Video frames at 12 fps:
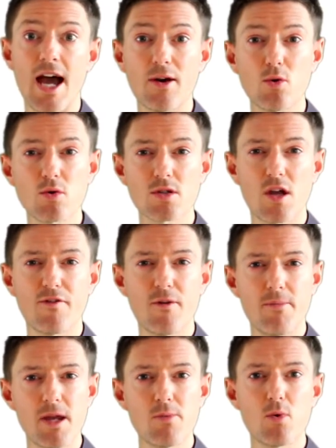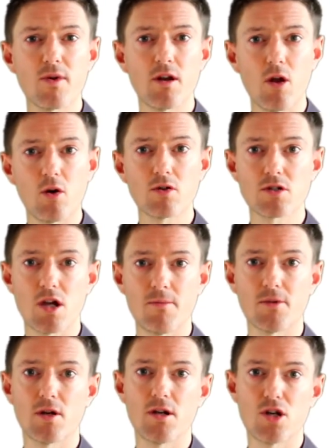and also for people with
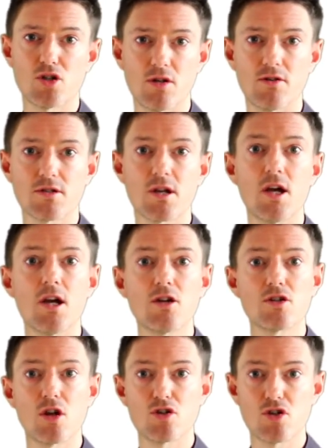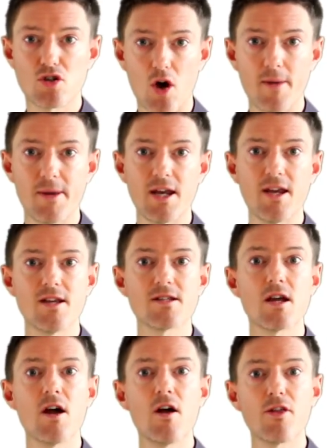long-term conditions such as
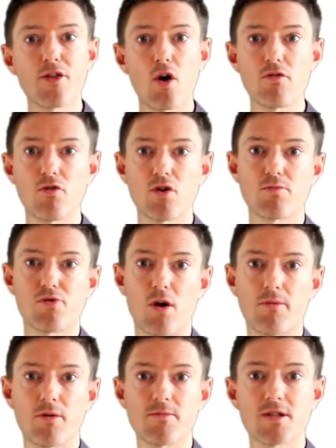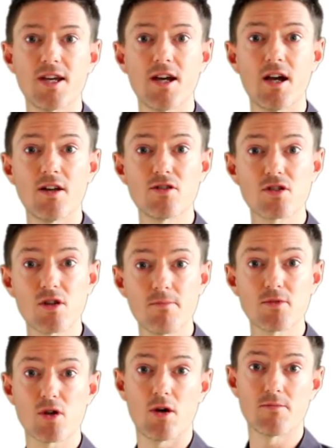diabetes, thyroid problems, and
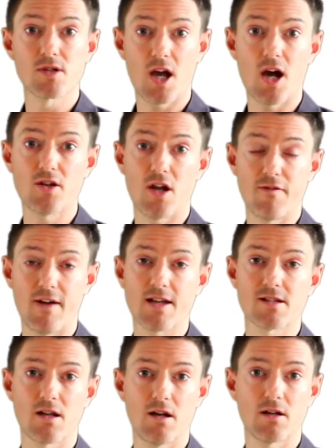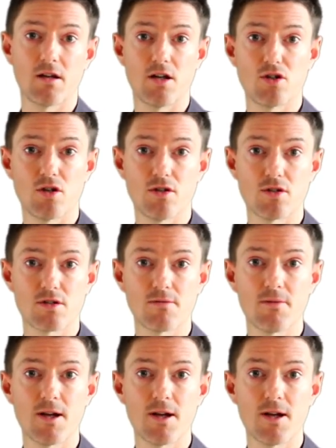sometimes cardiovascular conditions.